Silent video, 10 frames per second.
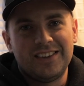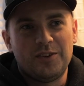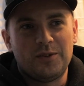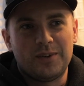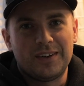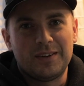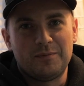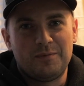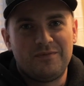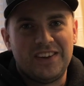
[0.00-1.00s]
or
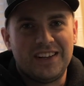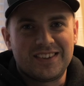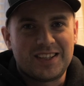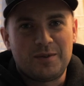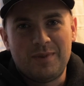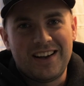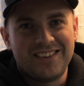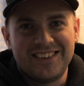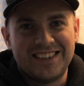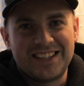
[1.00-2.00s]
videos that are
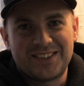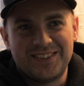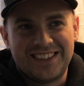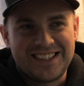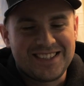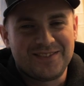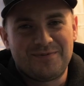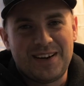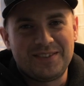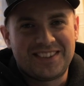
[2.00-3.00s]
better than this one, because this one
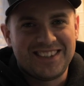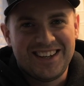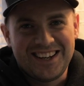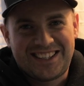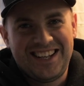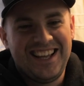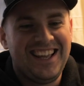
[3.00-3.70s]
probably sucked.